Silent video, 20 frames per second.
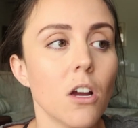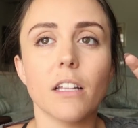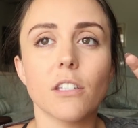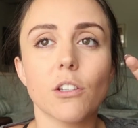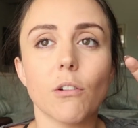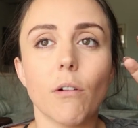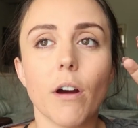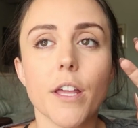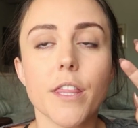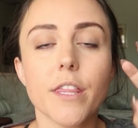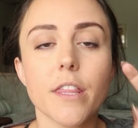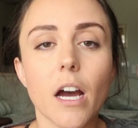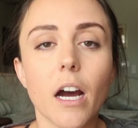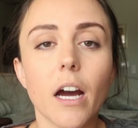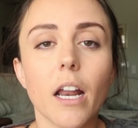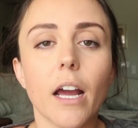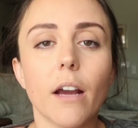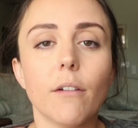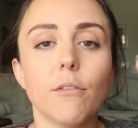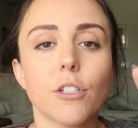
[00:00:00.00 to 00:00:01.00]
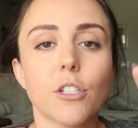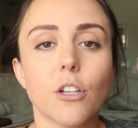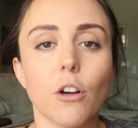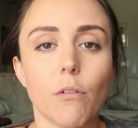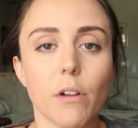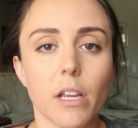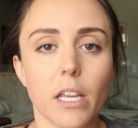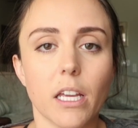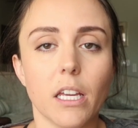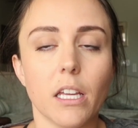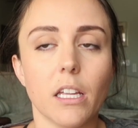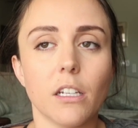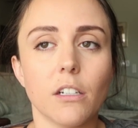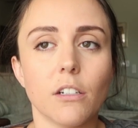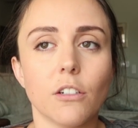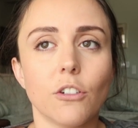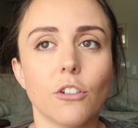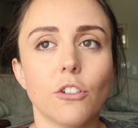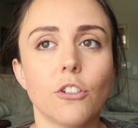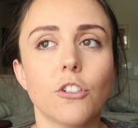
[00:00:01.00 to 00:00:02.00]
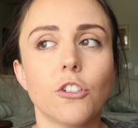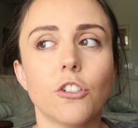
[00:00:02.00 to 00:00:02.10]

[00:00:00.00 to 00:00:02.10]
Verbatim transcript: And so I thought I was going in